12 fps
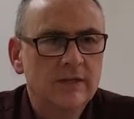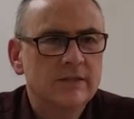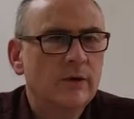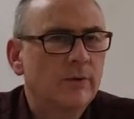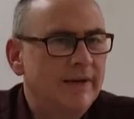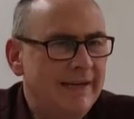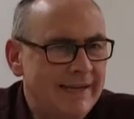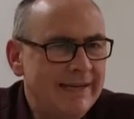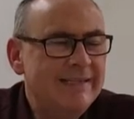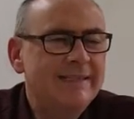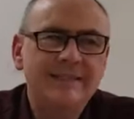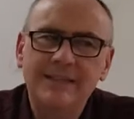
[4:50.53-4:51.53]
so it
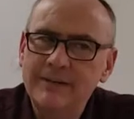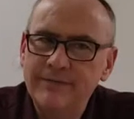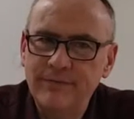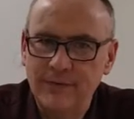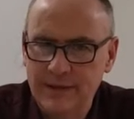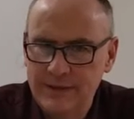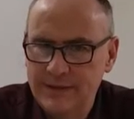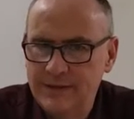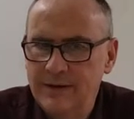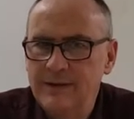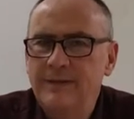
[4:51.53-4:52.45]
is different